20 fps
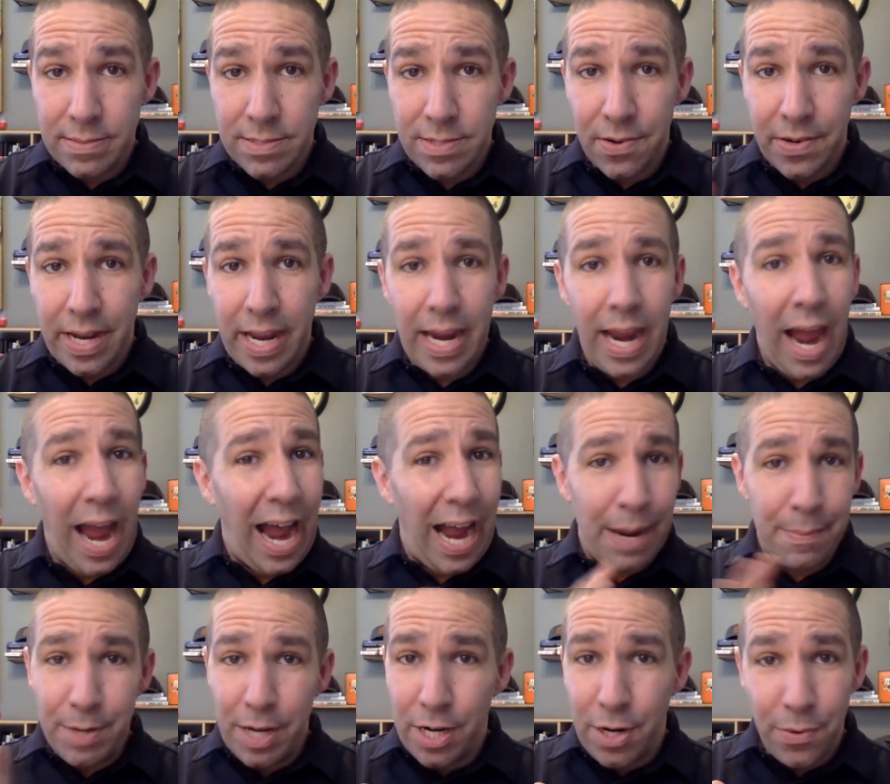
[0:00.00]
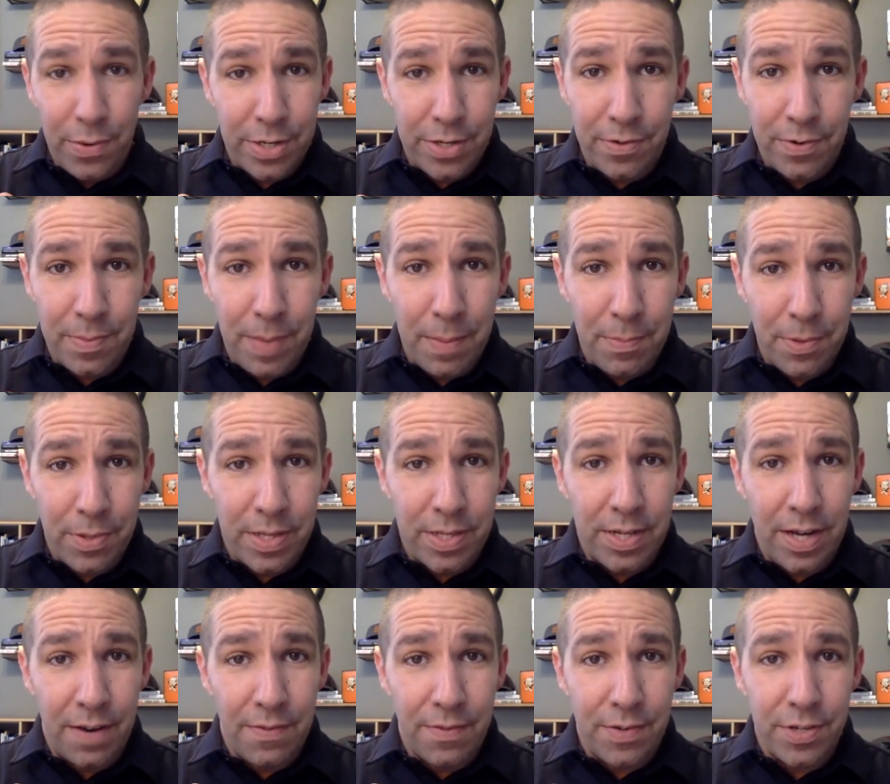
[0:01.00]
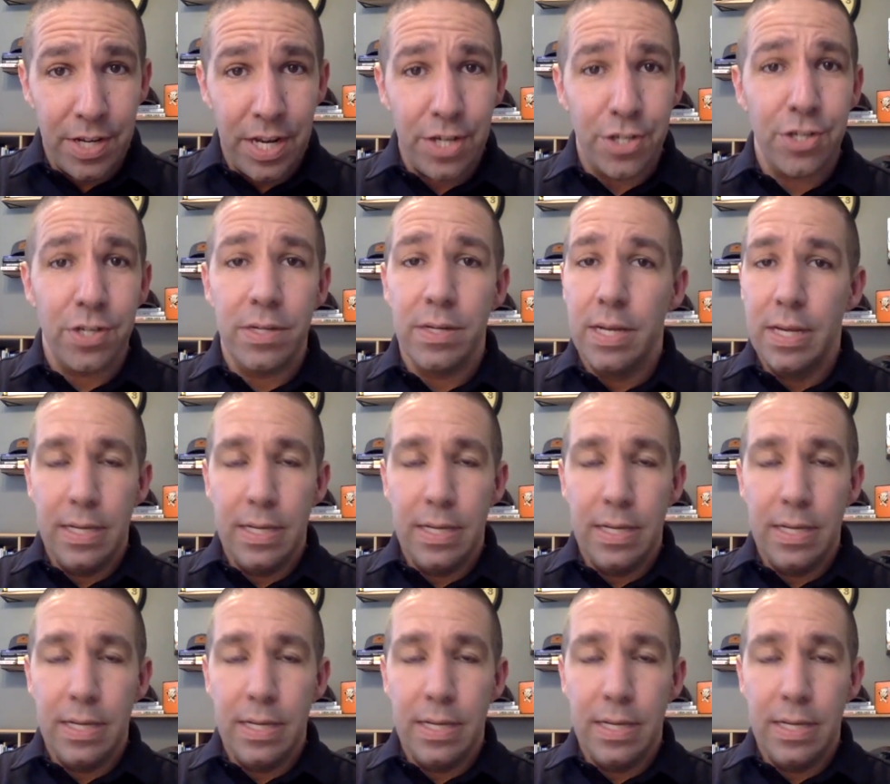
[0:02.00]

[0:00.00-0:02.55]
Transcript: Okay, I'm not going to remember this conversation.